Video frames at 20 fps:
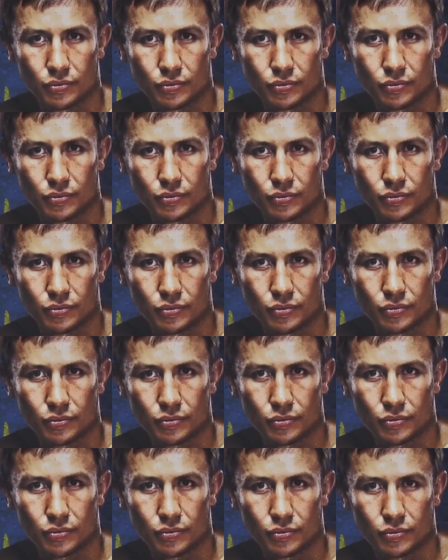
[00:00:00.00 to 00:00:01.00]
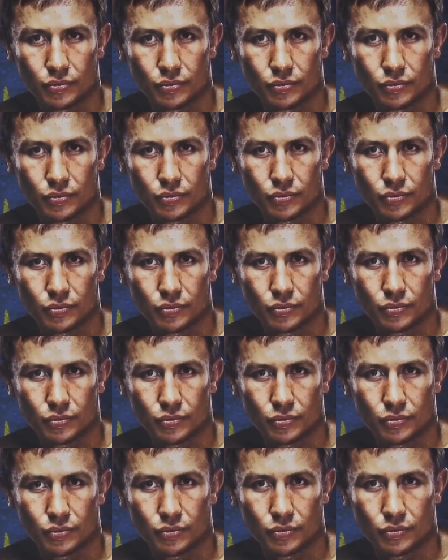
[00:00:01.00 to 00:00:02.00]

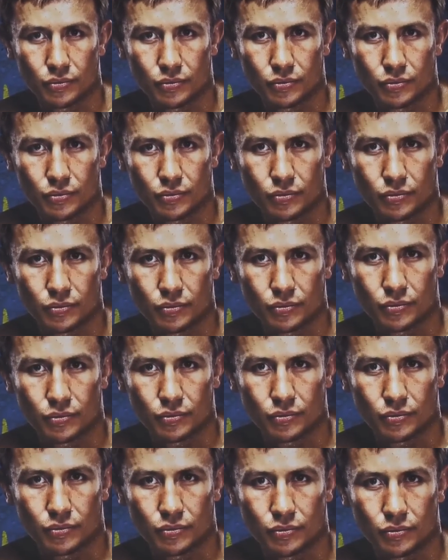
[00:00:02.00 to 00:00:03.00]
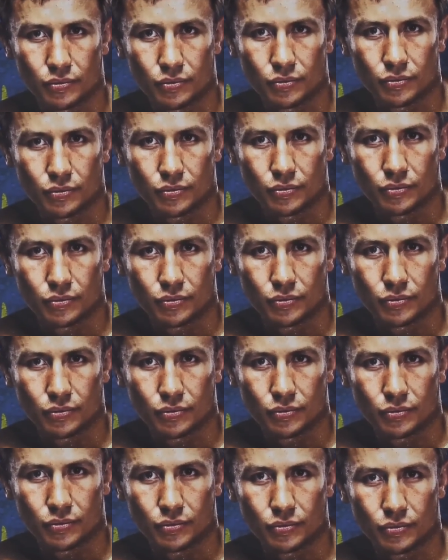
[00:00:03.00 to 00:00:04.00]

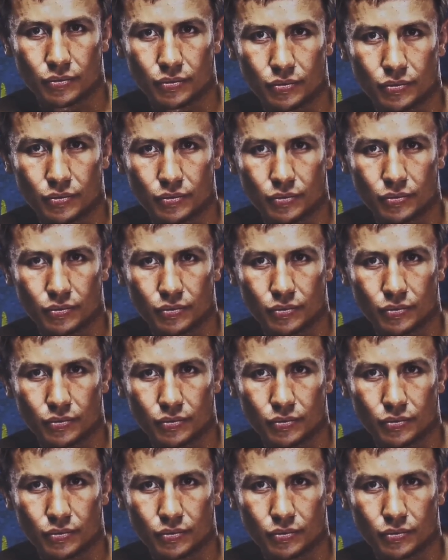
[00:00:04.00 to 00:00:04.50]
This person isn't speaking.